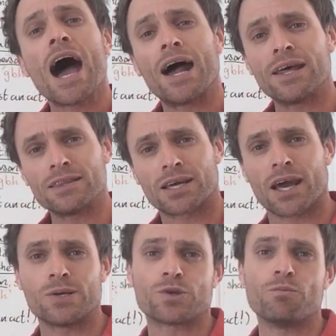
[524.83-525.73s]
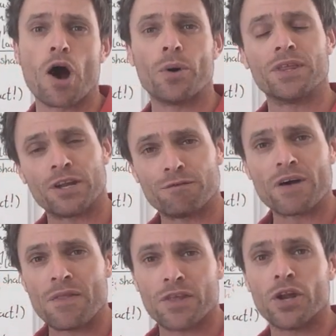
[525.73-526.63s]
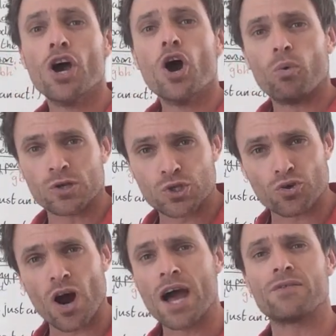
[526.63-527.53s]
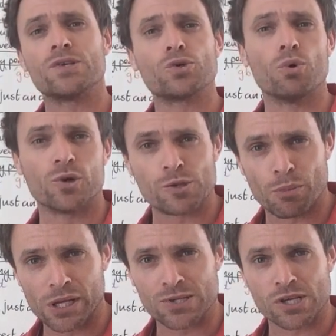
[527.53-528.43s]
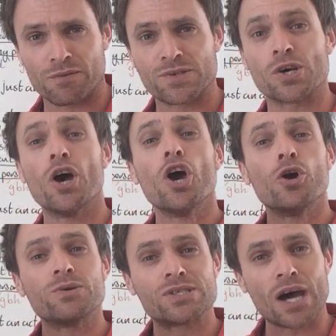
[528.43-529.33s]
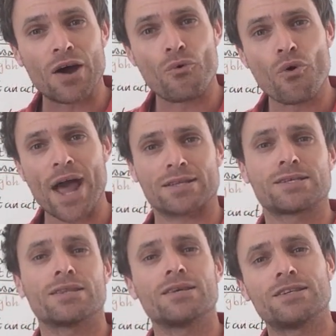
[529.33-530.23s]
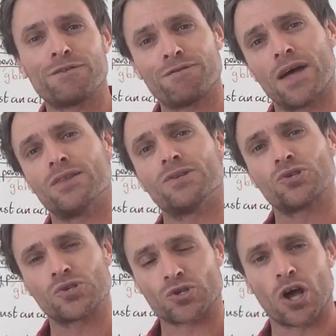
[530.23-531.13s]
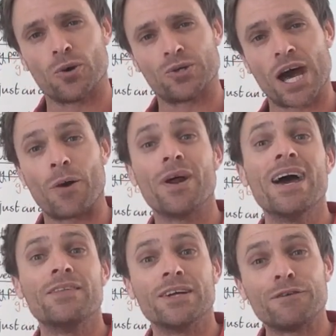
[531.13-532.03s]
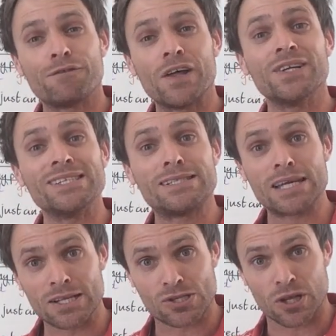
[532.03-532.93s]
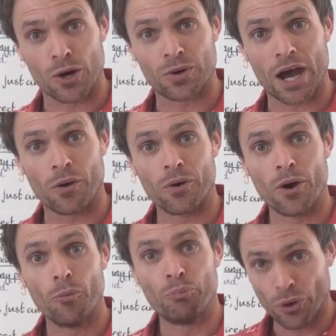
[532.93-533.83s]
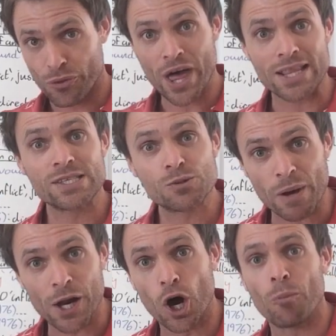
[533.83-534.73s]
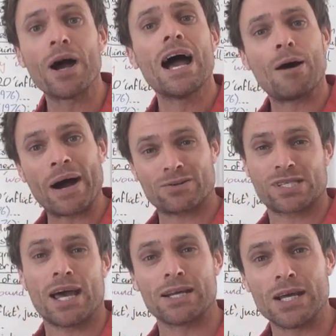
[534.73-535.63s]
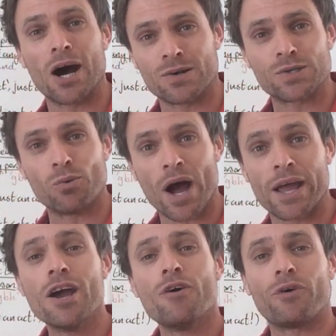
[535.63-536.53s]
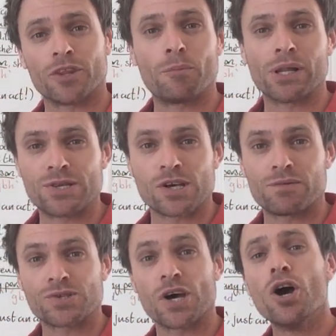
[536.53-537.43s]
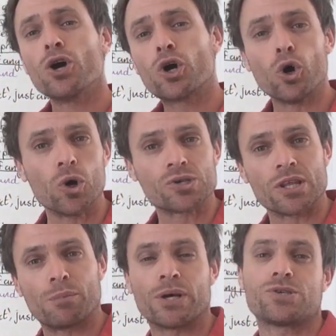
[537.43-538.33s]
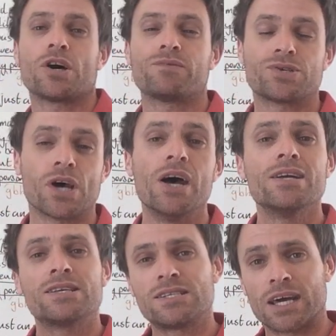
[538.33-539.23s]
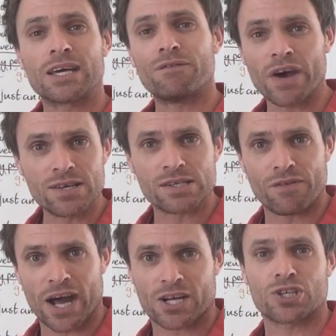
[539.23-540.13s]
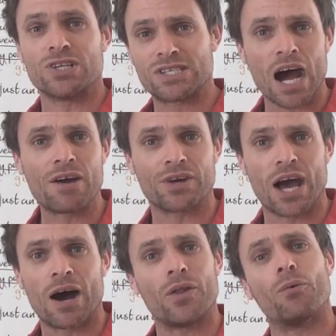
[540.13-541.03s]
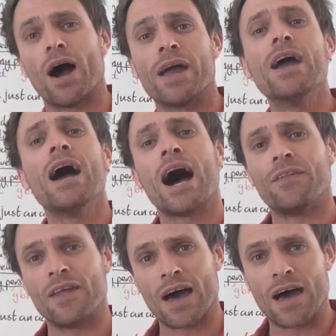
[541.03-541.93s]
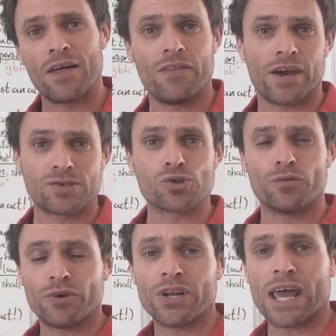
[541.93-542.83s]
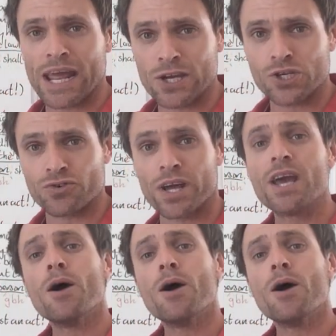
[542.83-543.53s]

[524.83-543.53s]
And in the case of Moen, the defendant was driving towards a police officer who was directing the defendant to slow down. The defendant did slow down, but then sped up about 10 yards away from the police officer, causing the police officer to take evasive action, diving out of the way, and there they suffered injury